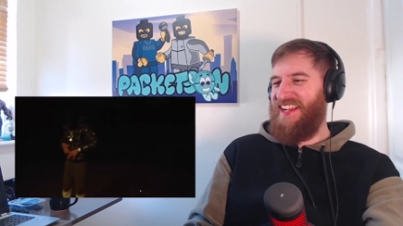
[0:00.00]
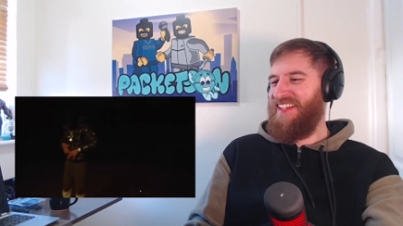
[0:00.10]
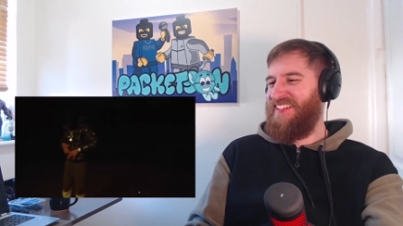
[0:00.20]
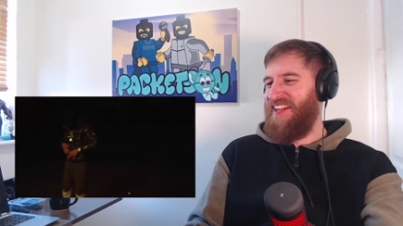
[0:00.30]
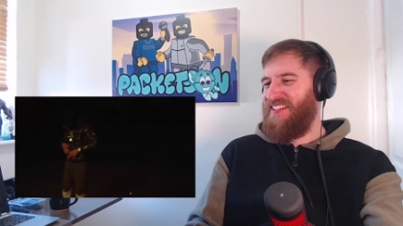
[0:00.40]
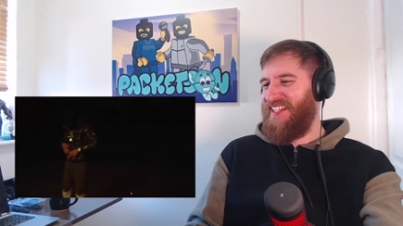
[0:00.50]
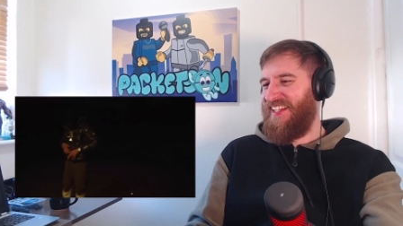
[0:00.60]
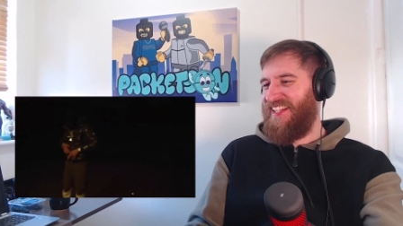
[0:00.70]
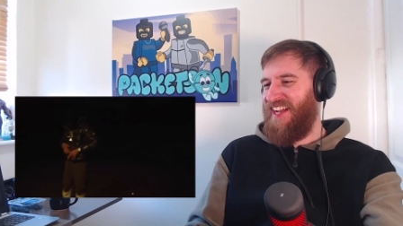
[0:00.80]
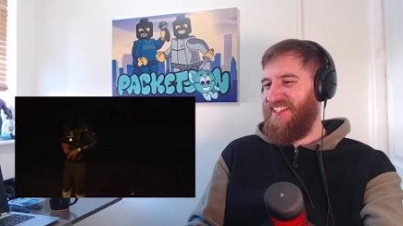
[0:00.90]
using the
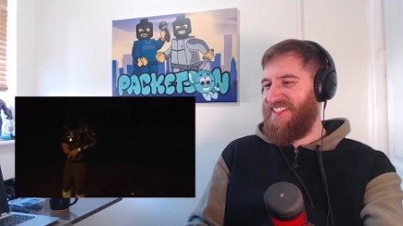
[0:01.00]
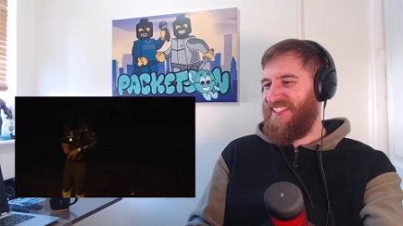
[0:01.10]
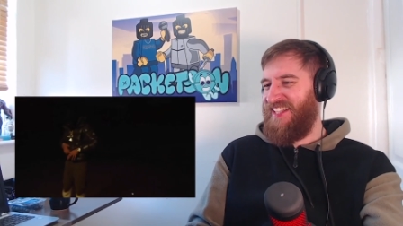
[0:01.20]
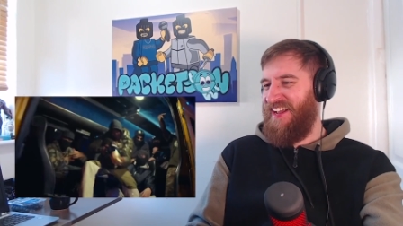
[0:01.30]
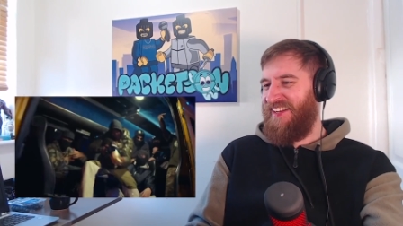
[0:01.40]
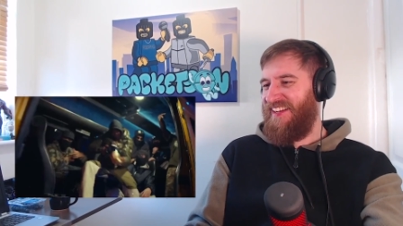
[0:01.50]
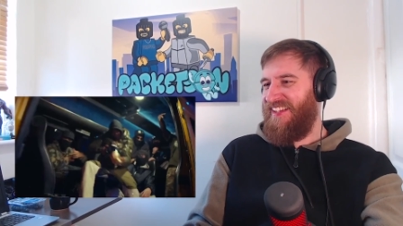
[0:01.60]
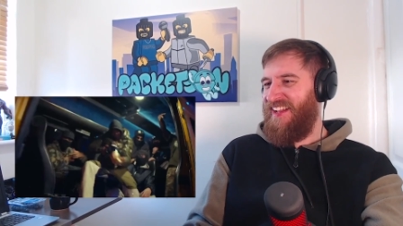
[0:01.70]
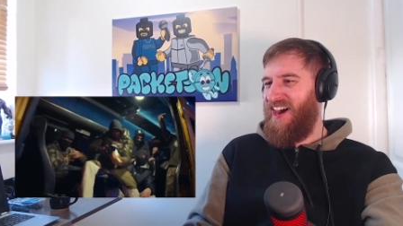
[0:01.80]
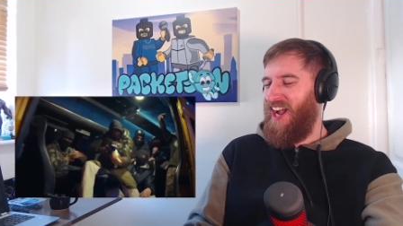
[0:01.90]
cunt as a gun.
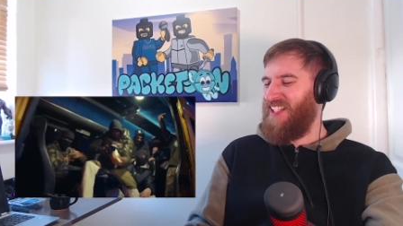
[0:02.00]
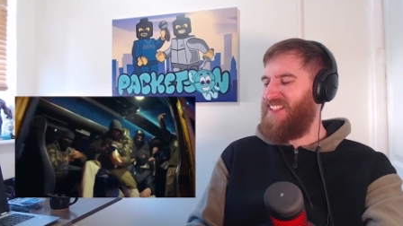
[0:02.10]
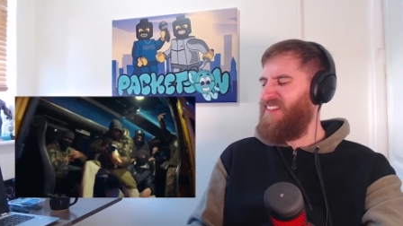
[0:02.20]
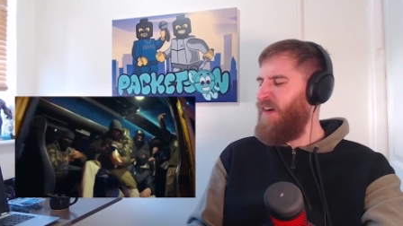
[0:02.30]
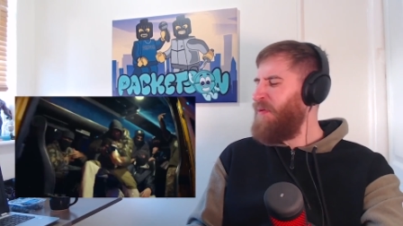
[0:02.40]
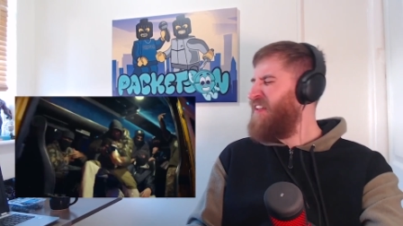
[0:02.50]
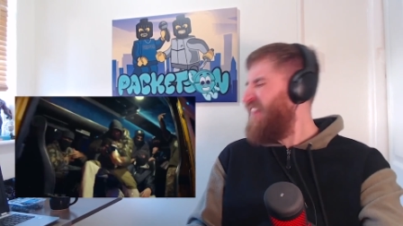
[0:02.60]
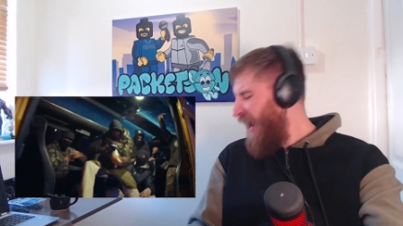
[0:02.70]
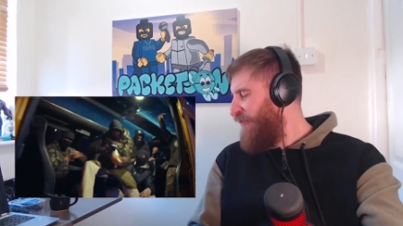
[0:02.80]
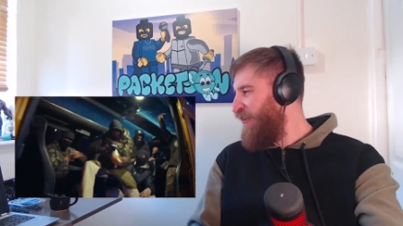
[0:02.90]
I would
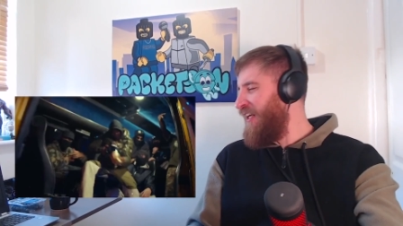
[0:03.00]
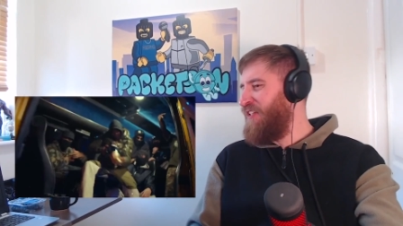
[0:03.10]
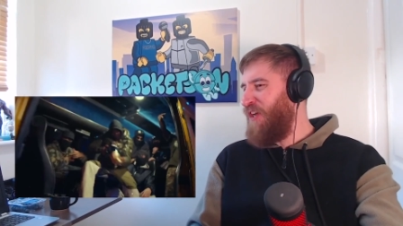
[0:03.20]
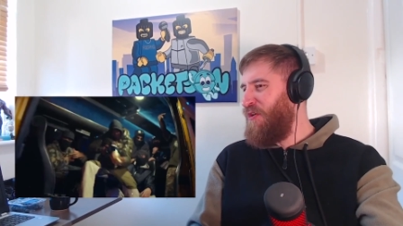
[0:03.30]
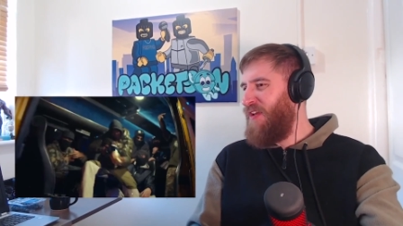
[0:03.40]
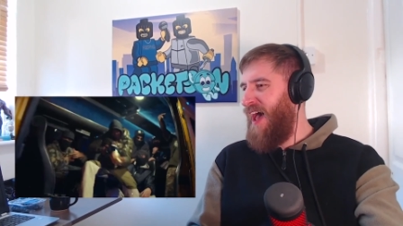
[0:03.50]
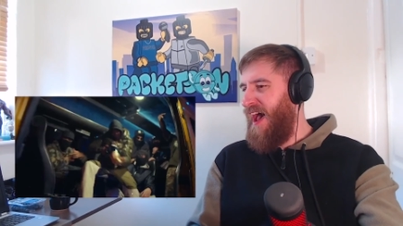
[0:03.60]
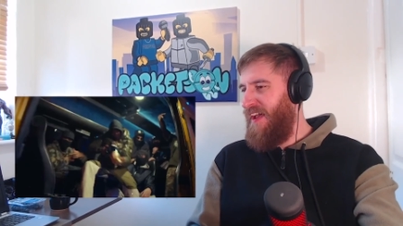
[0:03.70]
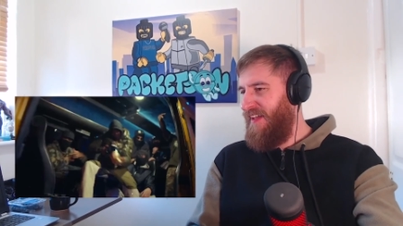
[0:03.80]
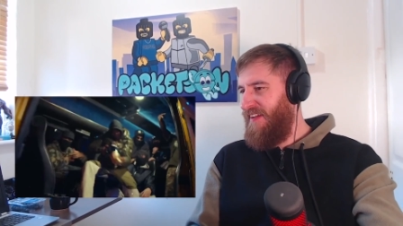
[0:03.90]
definitely do
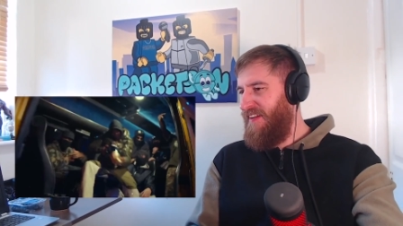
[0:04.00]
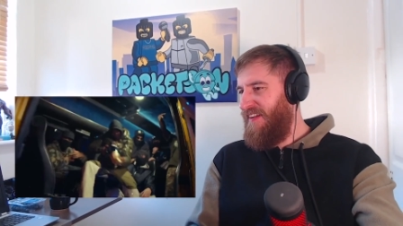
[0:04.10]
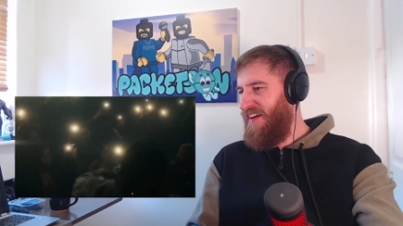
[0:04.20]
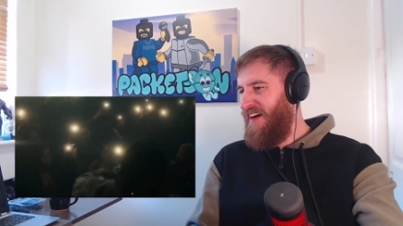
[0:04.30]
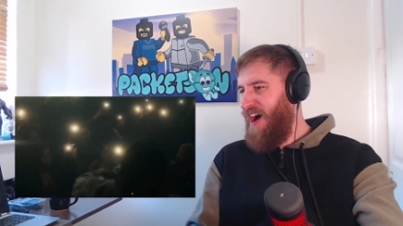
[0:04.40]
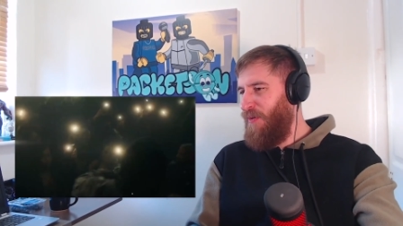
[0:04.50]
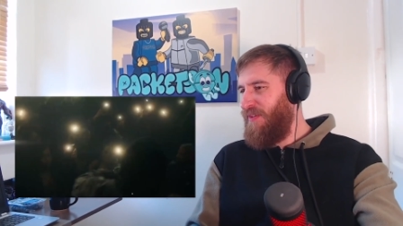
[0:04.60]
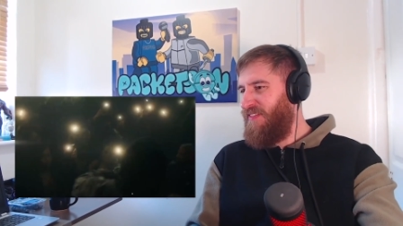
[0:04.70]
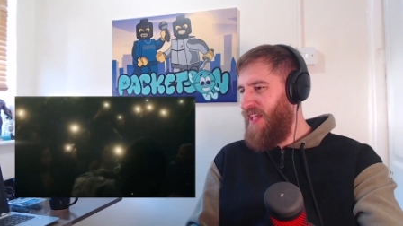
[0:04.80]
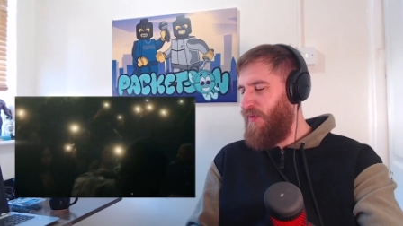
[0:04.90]
that. I
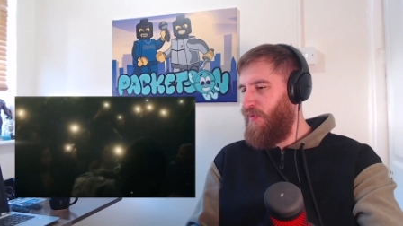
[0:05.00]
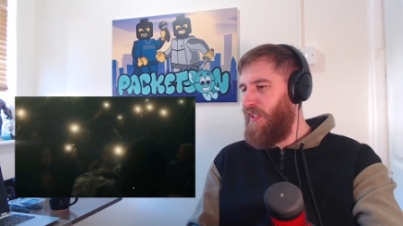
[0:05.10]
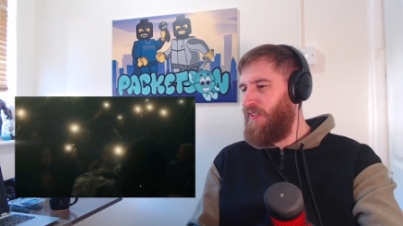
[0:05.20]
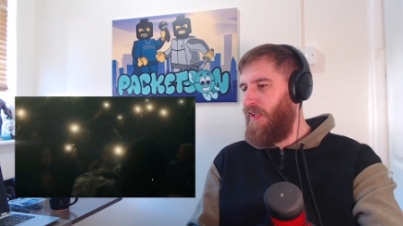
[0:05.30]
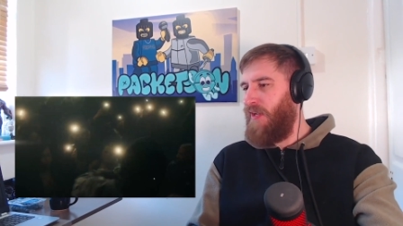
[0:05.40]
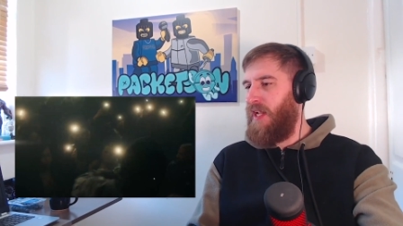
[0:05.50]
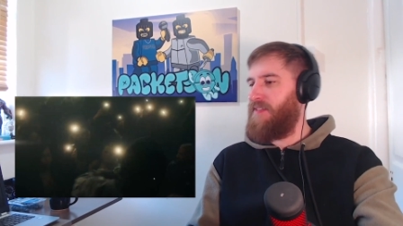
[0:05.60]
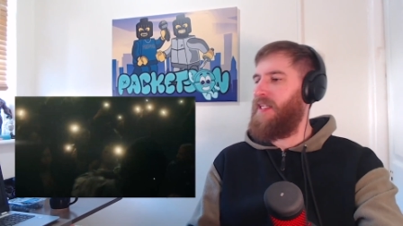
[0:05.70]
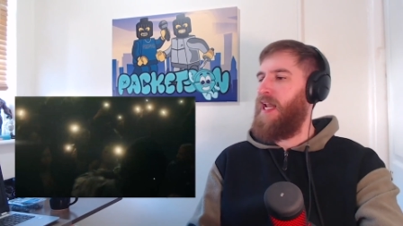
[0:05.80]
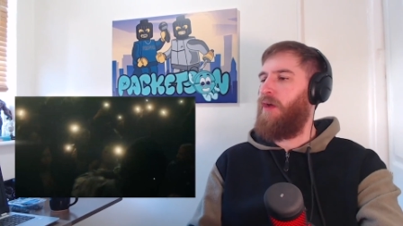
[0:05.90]
would definitely do that.
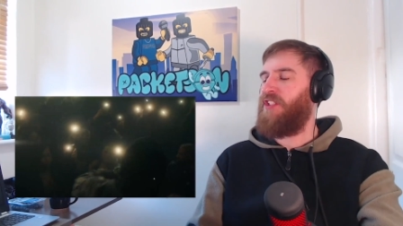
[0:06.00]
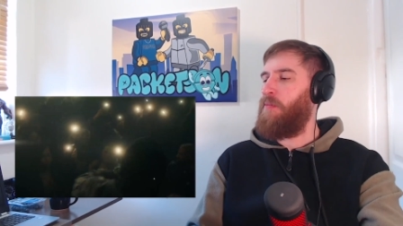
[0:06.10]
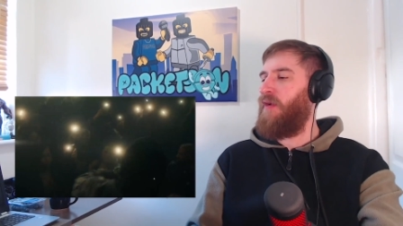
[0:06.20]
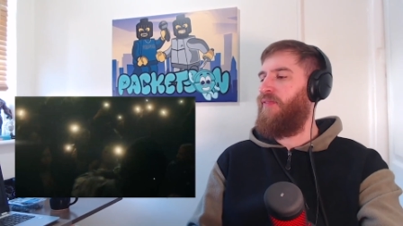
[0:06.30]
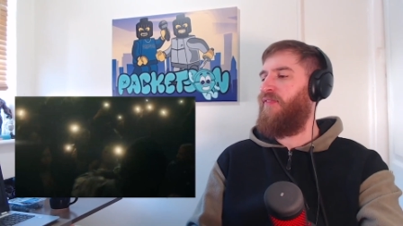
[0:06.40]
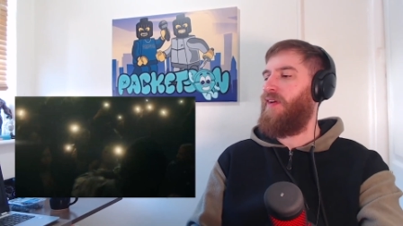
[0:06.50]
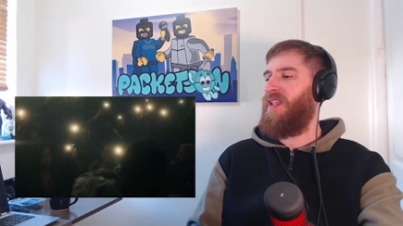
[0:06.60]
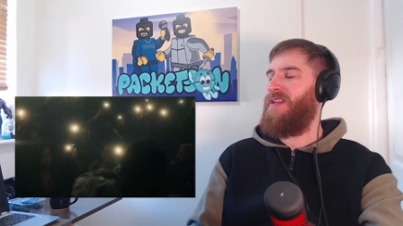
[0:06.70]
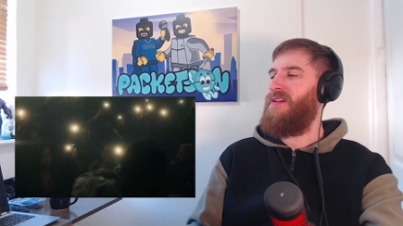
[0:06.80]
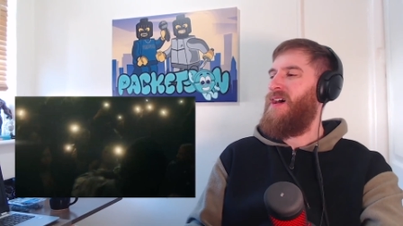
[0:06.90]
Say hello to my
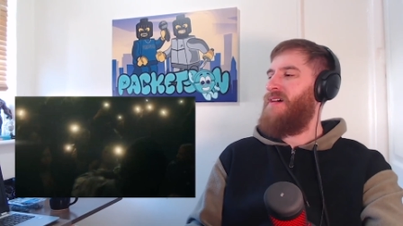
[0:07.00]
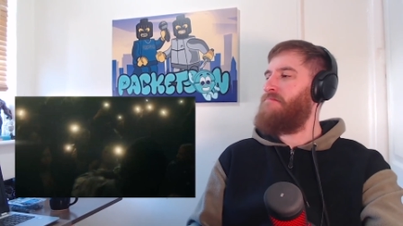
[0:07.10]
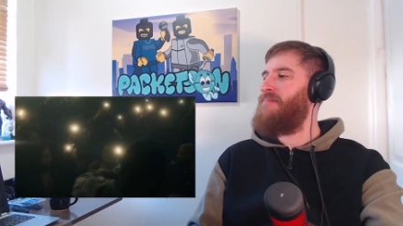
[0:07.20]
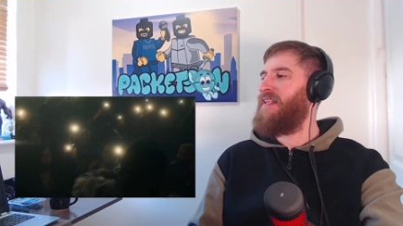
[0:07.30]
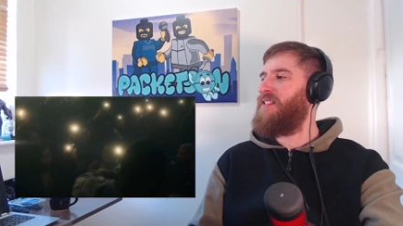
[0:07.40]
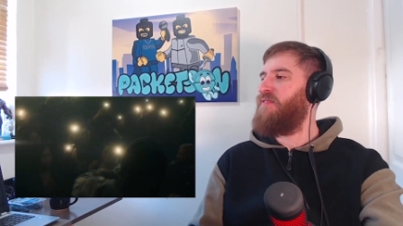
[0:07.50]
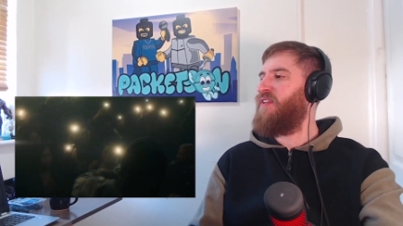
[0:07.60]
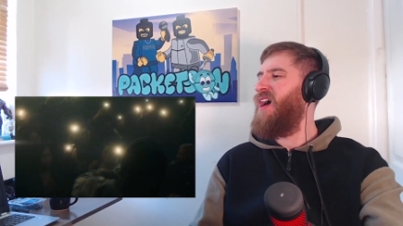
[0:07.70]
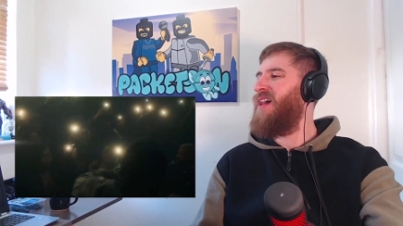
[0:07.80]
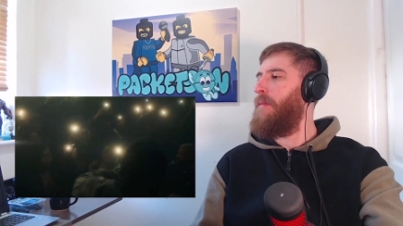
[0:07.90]
fucking... massive
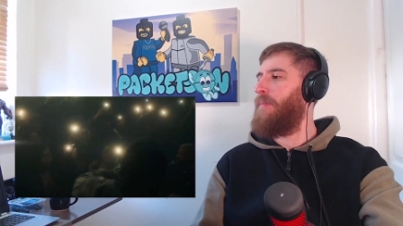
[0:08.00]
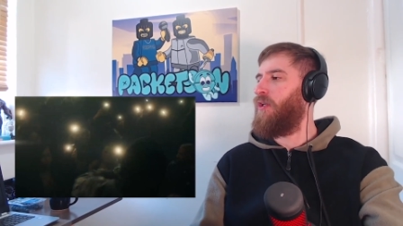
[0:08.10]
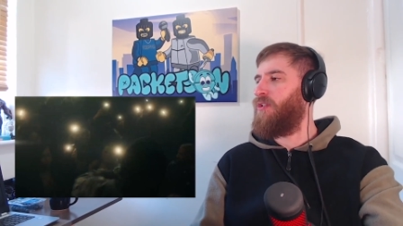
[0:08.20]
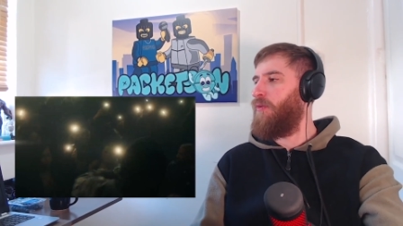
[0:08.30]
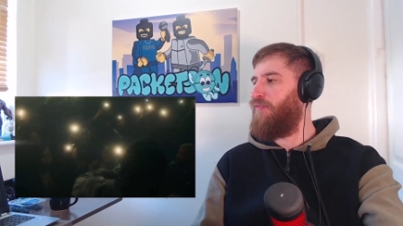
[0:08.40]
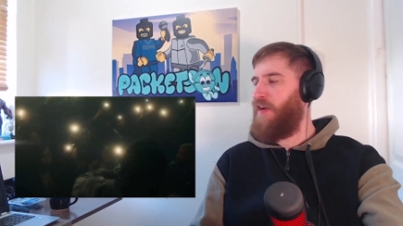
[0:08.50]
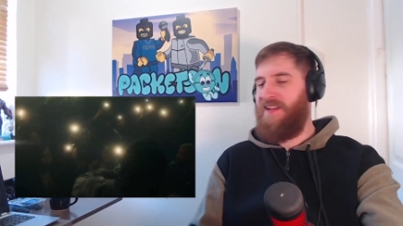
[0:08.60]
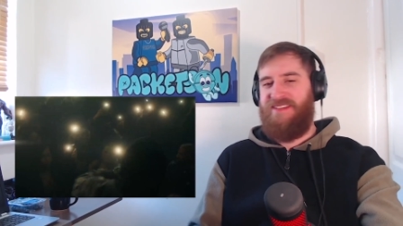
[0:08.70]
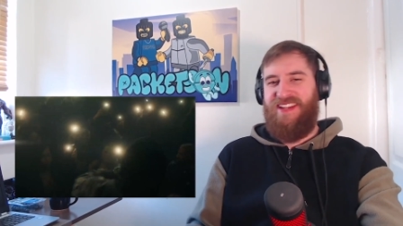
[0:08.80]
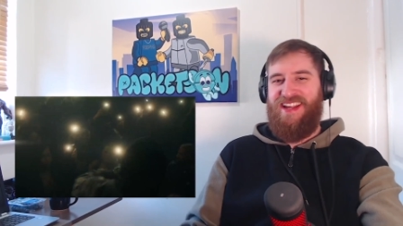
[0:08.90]
cunt bottle
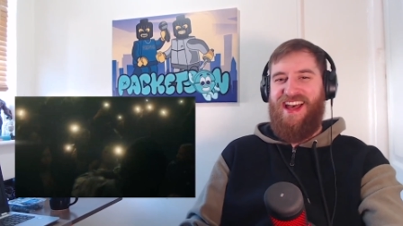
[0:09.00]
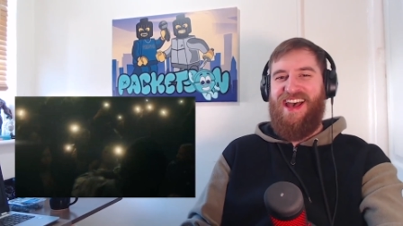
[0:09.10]
friend. Look